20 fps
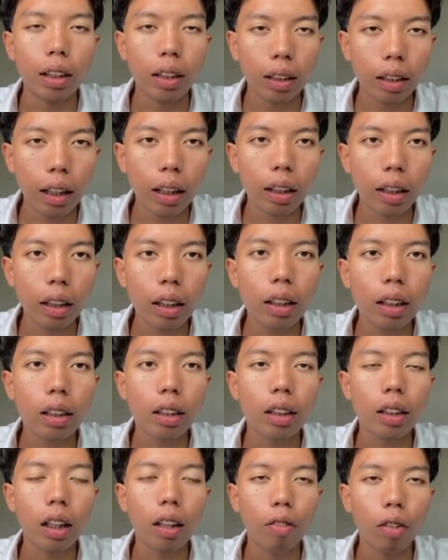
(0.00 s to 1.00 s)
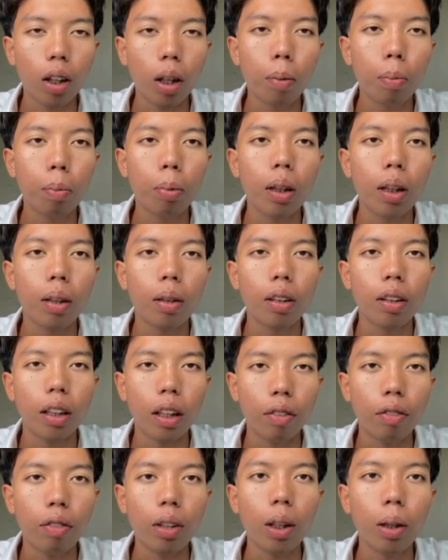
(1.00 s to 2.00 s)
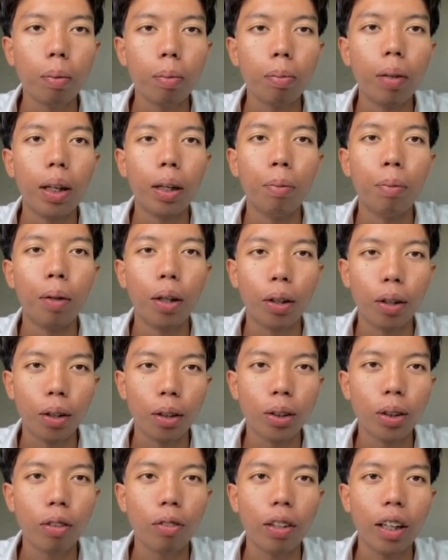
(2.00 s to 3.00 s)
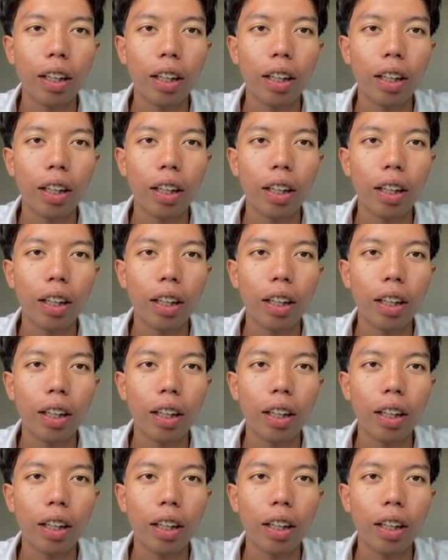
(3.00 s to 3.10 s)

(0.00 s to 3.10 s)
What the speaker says: it is developed by Microsoft,